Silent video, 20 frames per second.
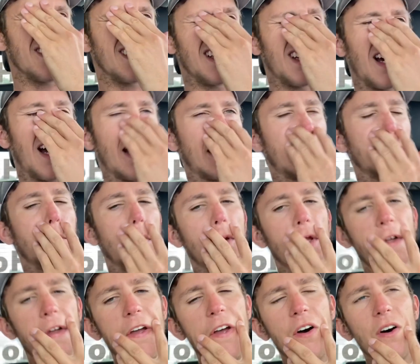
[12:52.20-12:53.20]
I come up the
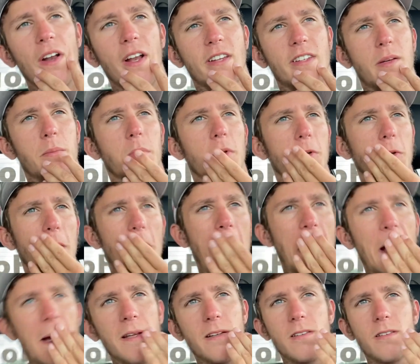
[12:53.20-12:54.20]
hill and I seen blue
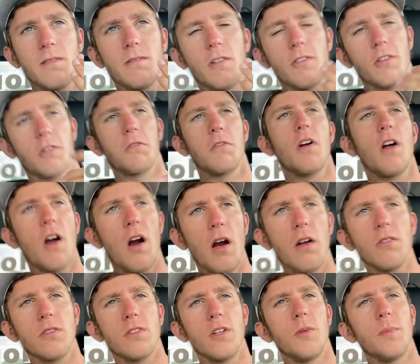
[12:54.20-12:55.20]
lights. I was like, alright,
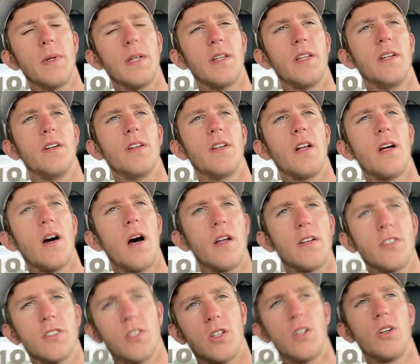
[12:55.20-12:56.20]
it's no big deal, you know, I
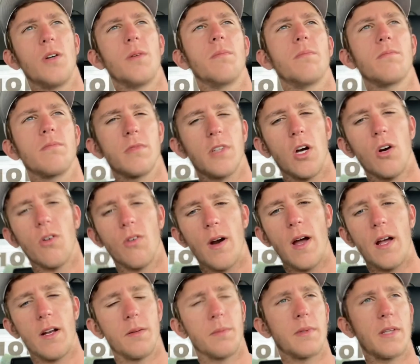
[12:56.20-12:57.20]
just go
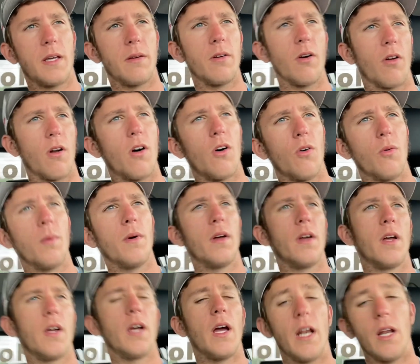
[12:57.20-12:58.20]
around them and keep going home.
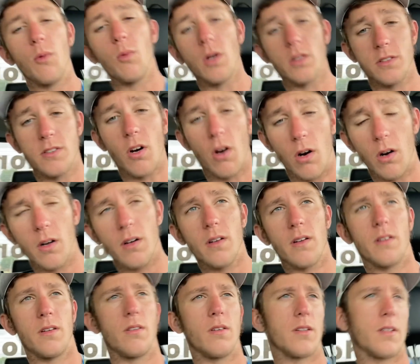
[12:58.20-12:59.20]
And it was dark.
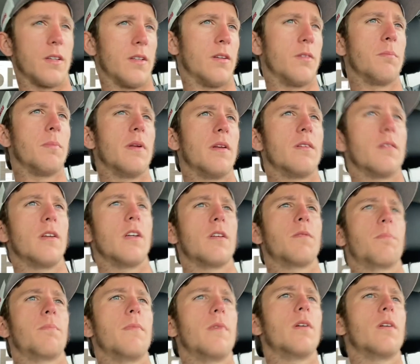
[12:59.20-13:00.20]

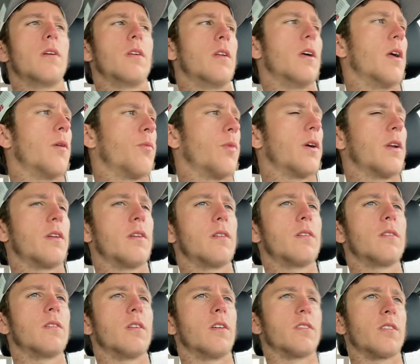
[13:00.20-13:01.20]
It done went,
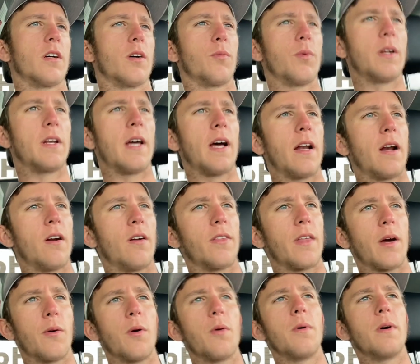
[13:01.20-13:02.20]
the sun went down and
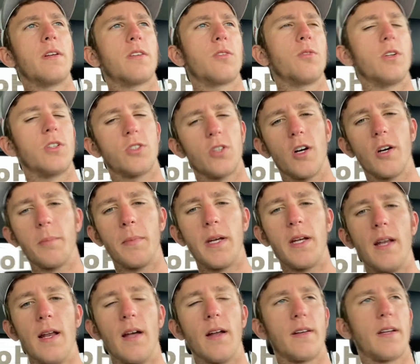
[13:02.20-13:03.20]
everything. We went to a truck
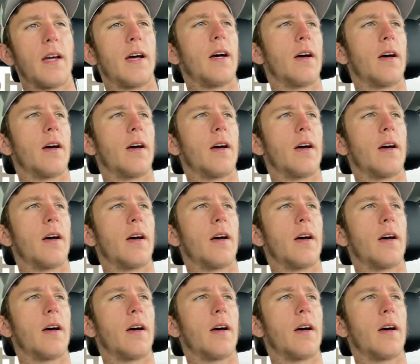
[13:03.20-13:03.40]
meet downtown,